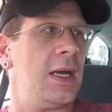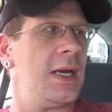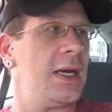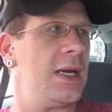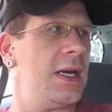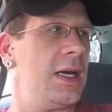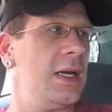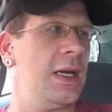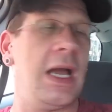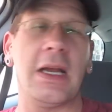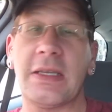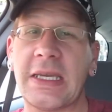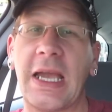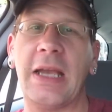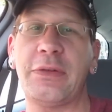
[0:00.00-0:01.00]
How
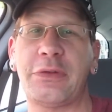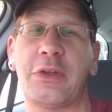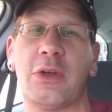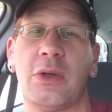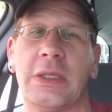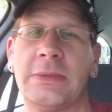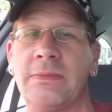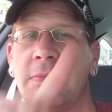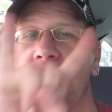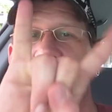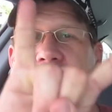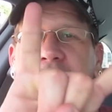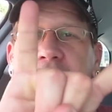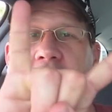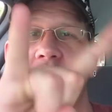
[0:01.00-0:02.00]
you guys doing?
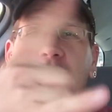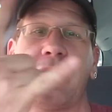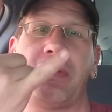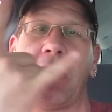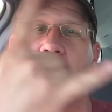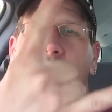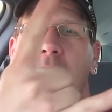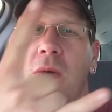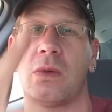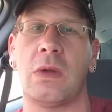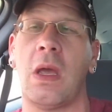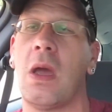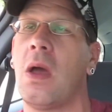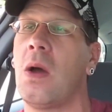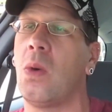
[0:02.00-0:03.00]
It's Uncle Tone.
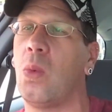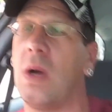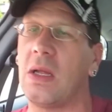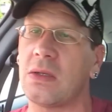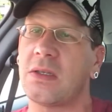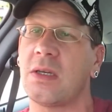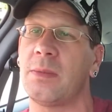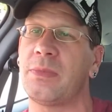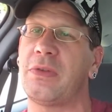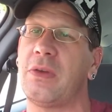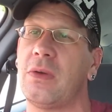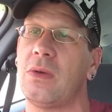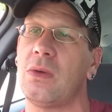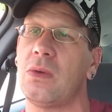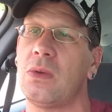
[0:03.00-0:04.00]
Welcome
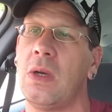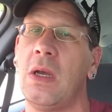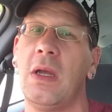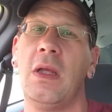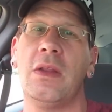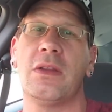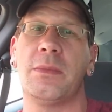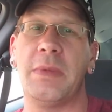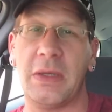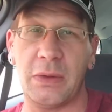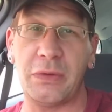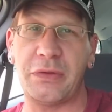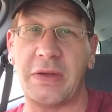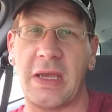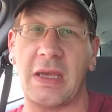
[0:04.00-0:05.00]
to the
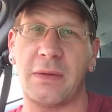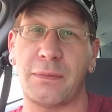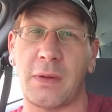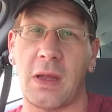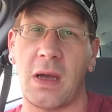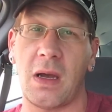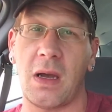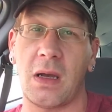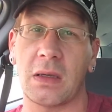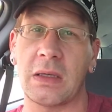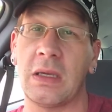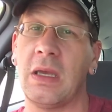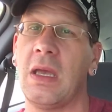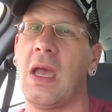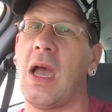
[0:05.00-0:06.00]
Muesday vlog.
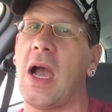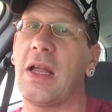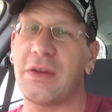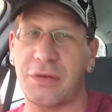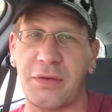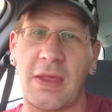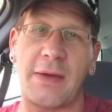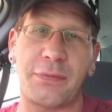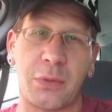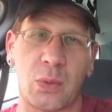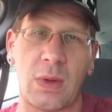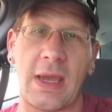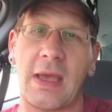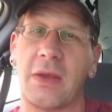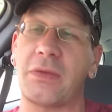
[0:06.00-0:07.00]
I just left the
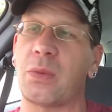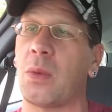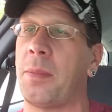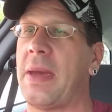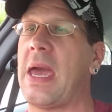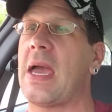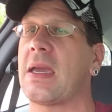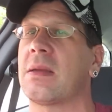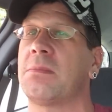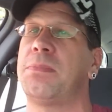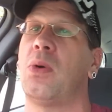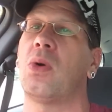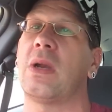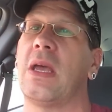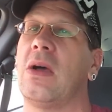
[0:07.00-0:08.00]
res. We're back in
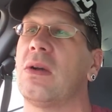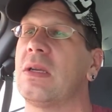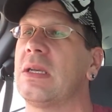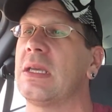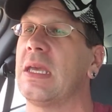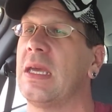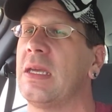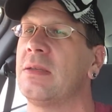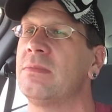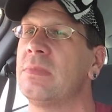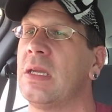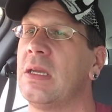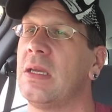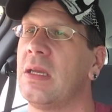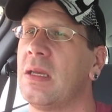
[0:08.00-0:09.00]
Port Elgin again.
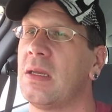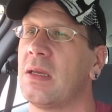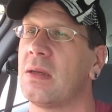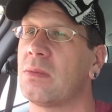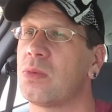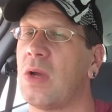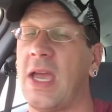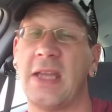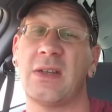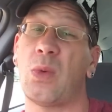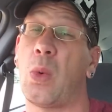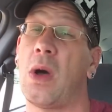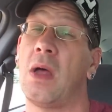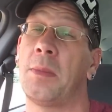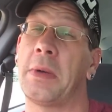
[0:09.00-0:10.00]
We're heading to
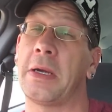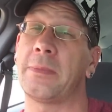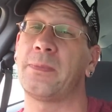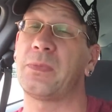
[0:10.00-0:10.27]
Walmart.